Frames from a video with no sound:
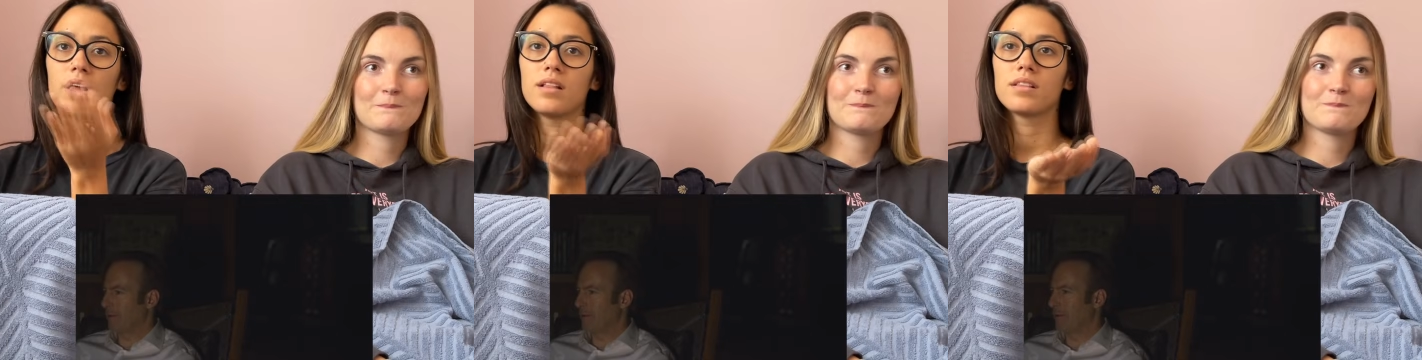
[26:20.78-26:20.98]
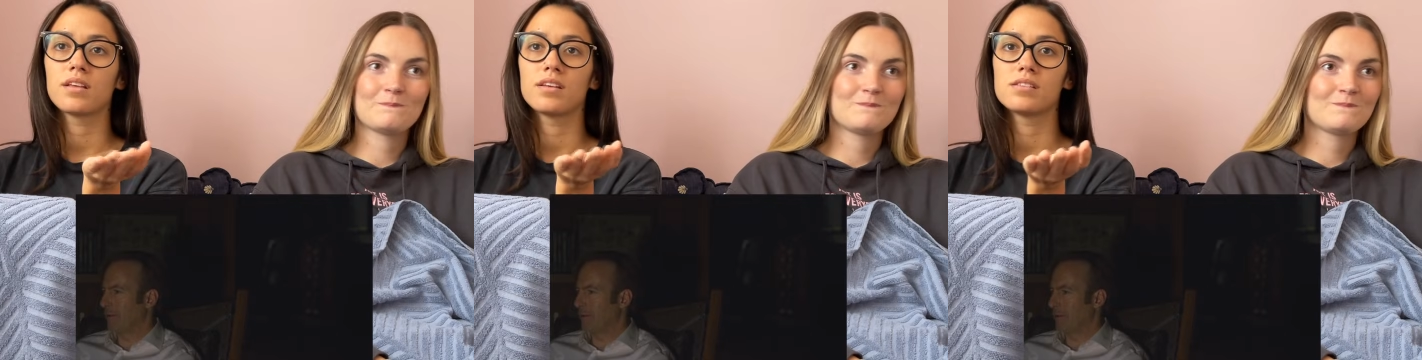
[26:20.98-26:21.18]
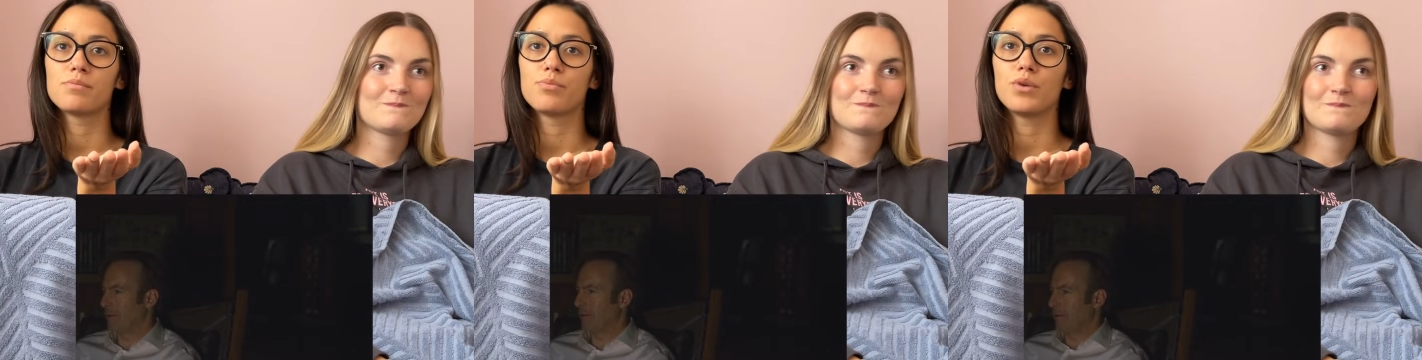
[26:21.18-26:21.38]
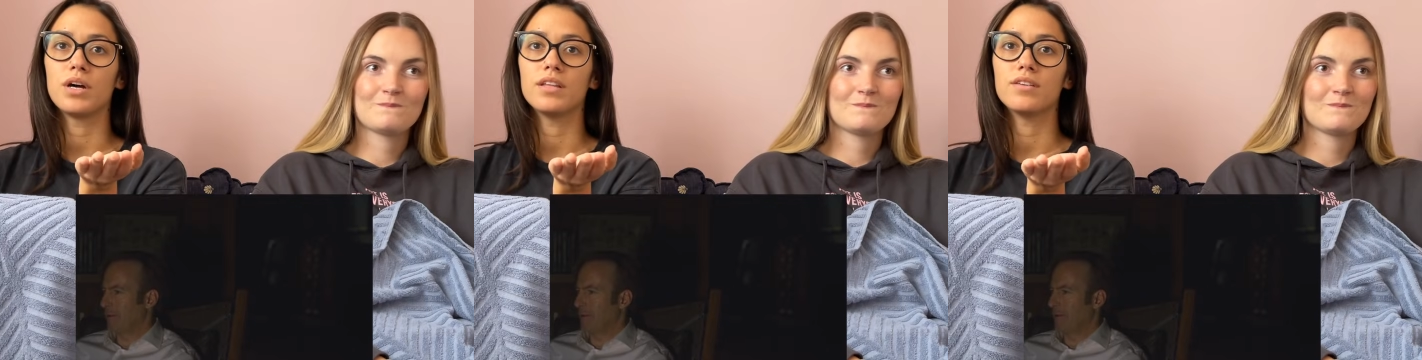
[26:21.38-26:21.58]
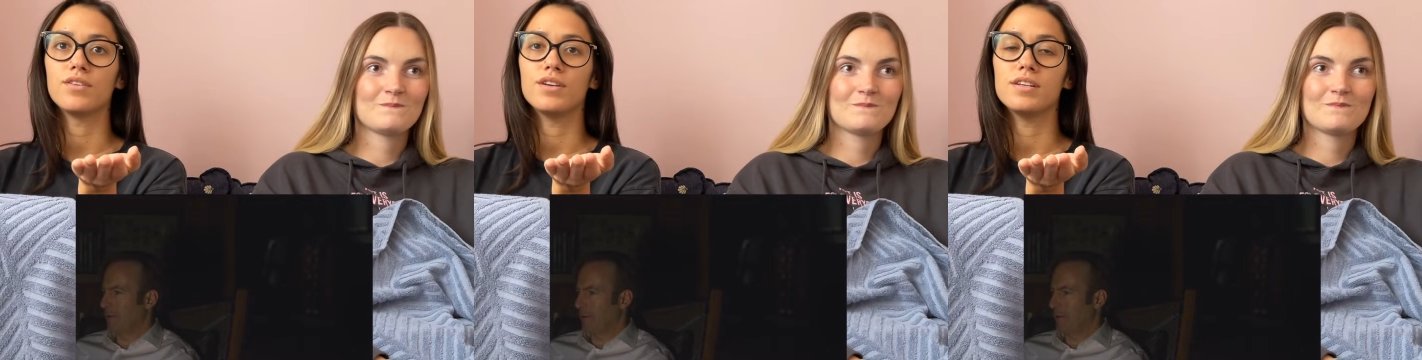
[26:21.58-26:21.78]
Speaker 1: while his
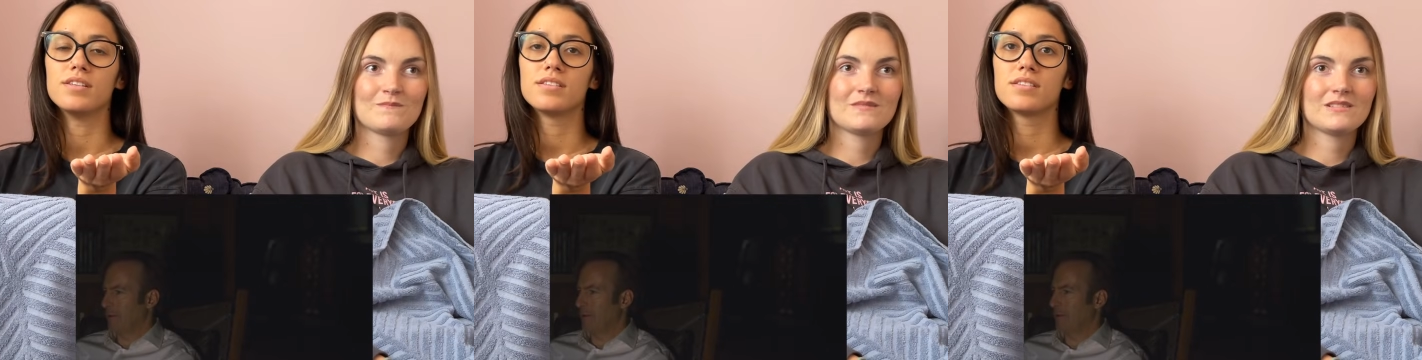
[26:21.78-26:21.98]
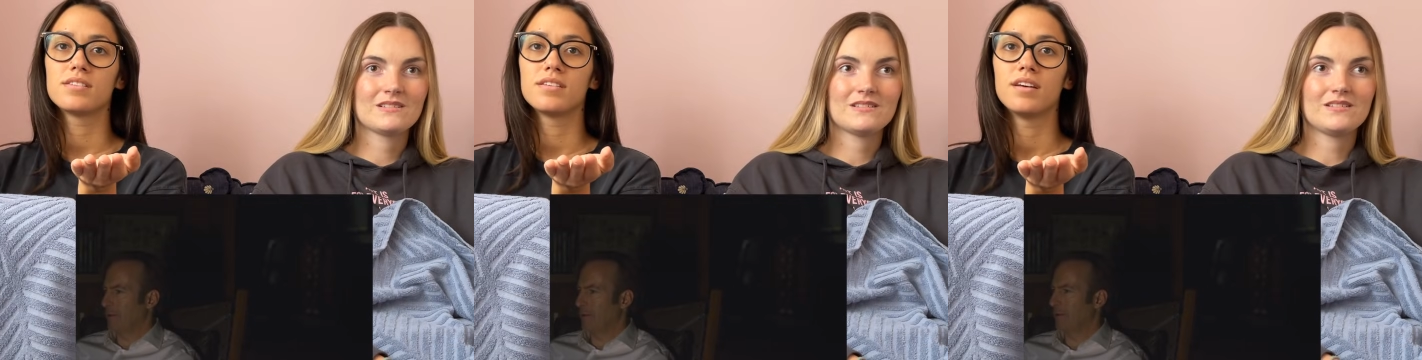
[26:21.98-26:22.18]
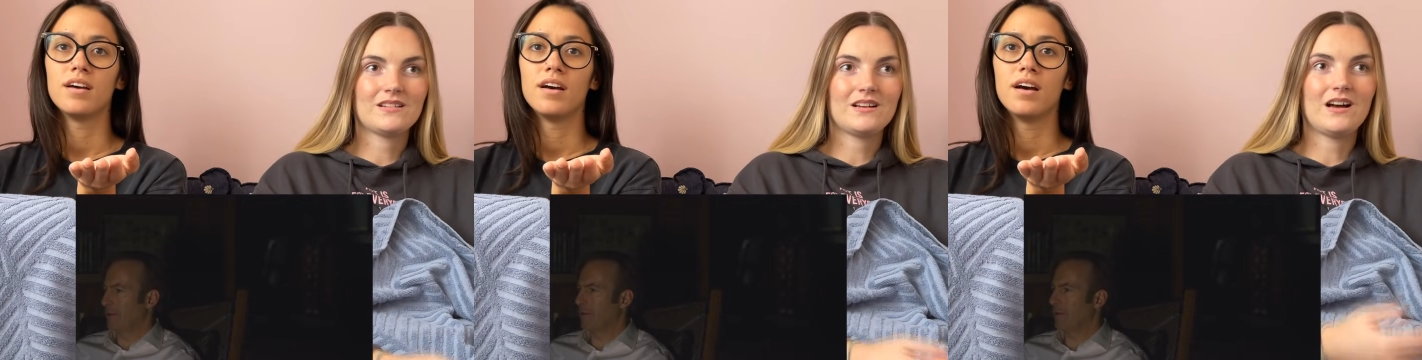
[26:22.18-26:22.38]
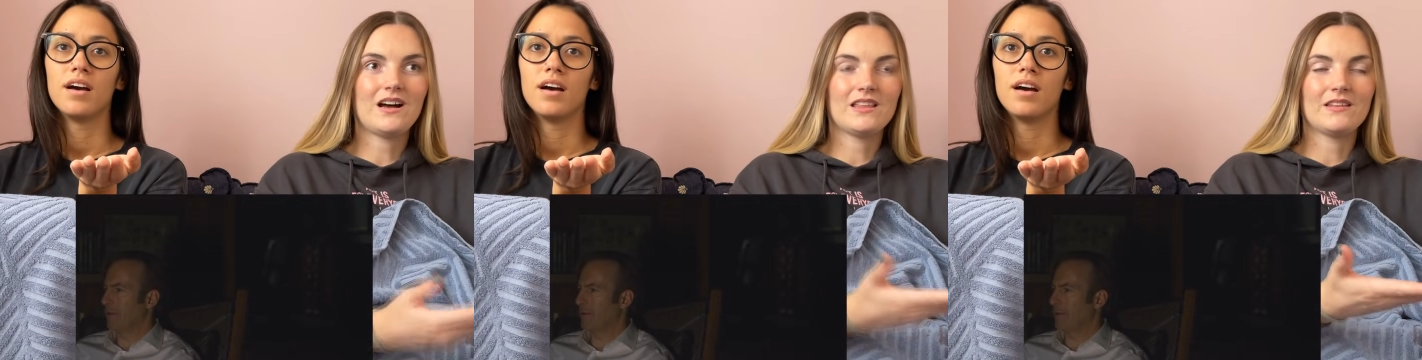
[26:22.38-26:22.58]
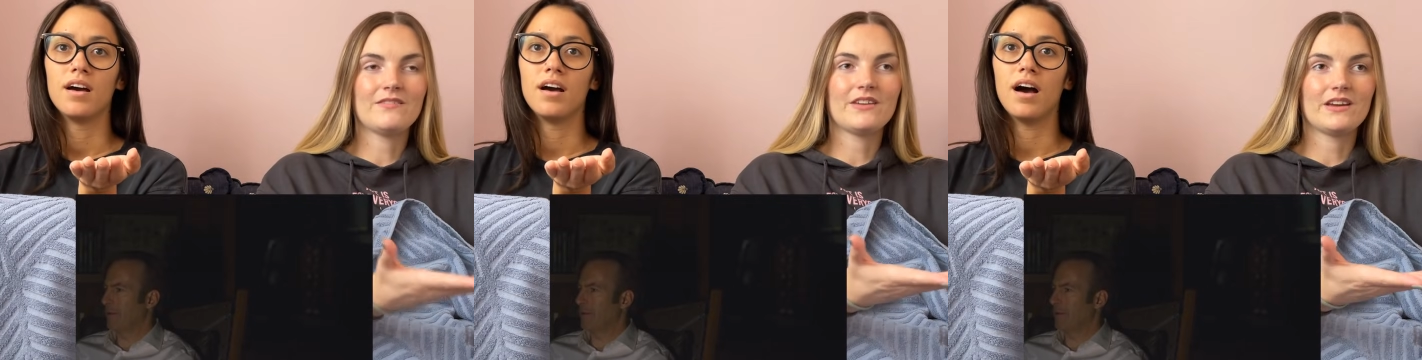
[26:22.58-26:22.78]
brother is
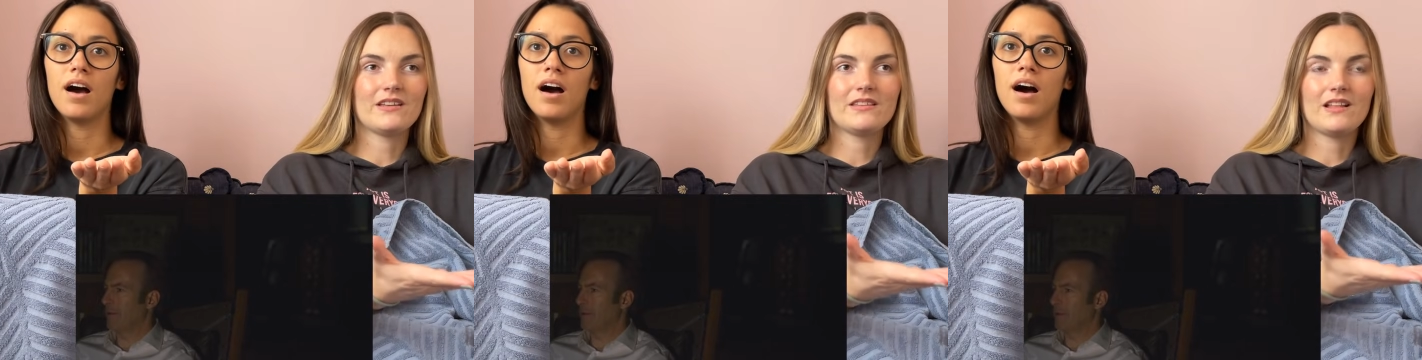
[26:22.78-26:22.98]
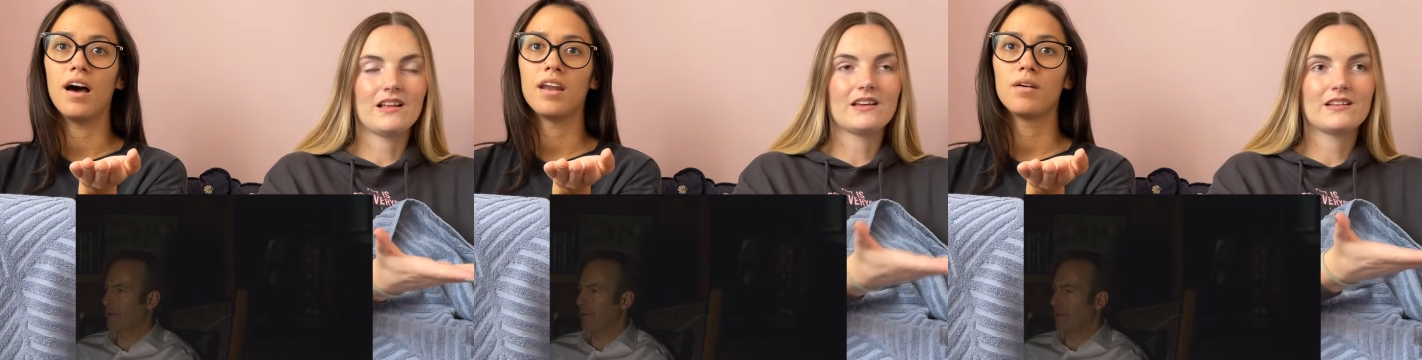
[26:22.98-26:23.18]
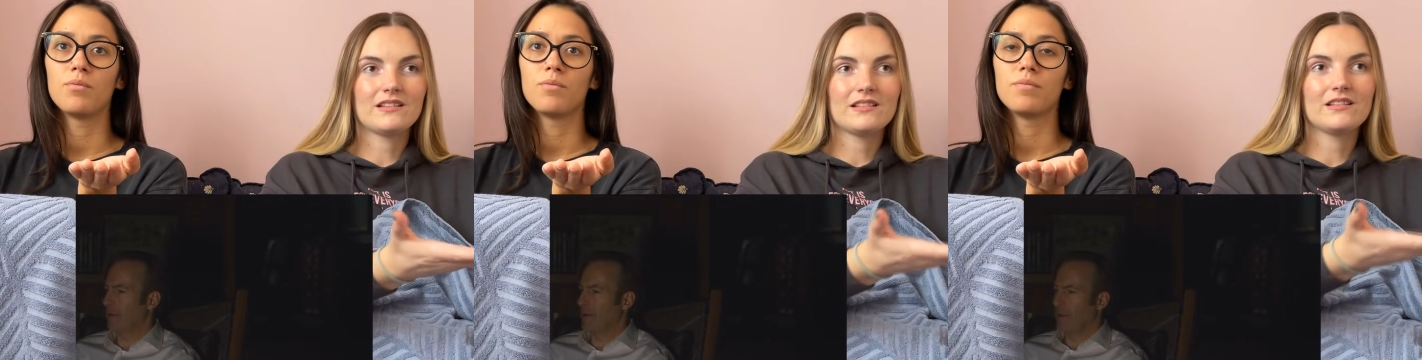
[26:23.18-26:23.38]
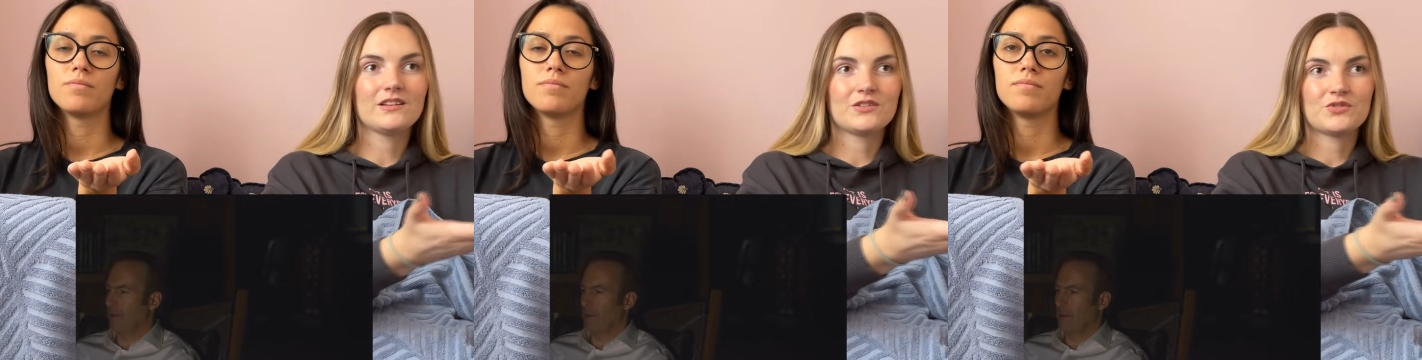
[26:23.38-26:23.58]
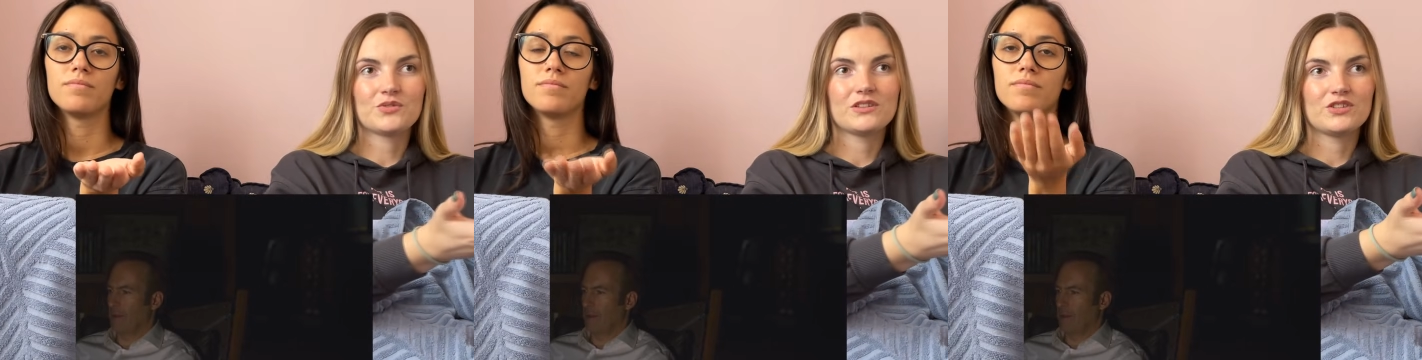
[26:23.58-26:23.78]
Speaker 2: on the way and like the...
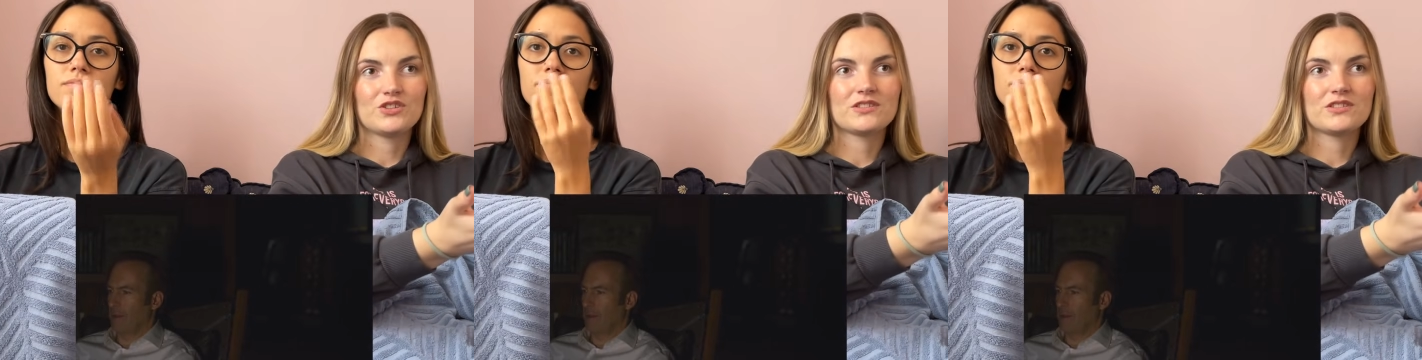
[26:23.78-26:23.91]
literally